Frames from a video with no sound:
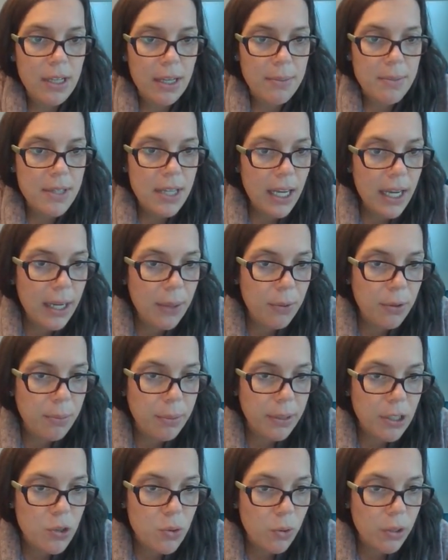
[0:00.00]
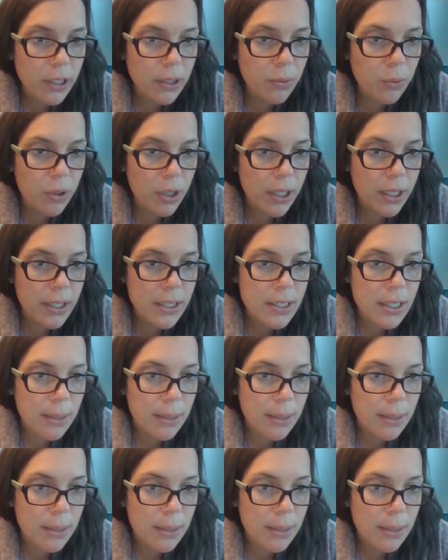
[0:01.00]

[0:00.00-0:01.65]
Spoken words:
times height would be 21